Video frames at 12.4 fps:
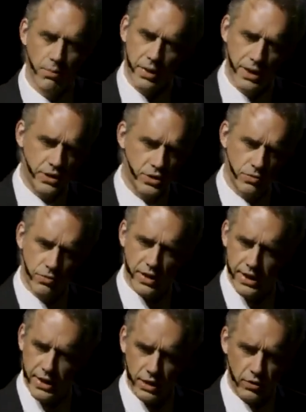but it's
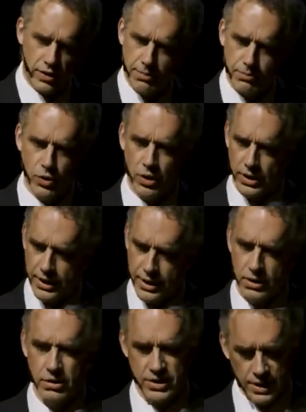really a great book. Like
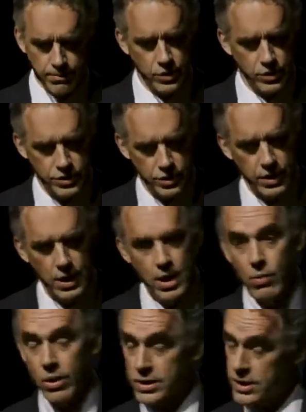some books are,
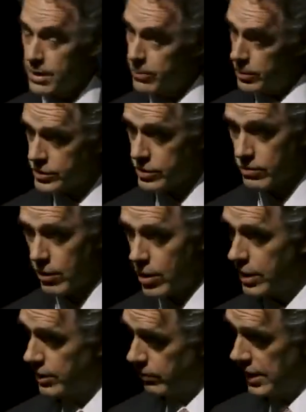well, some books are
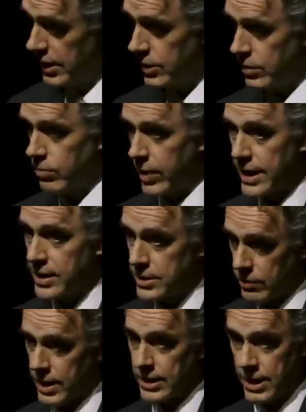wrong in really good ways, right?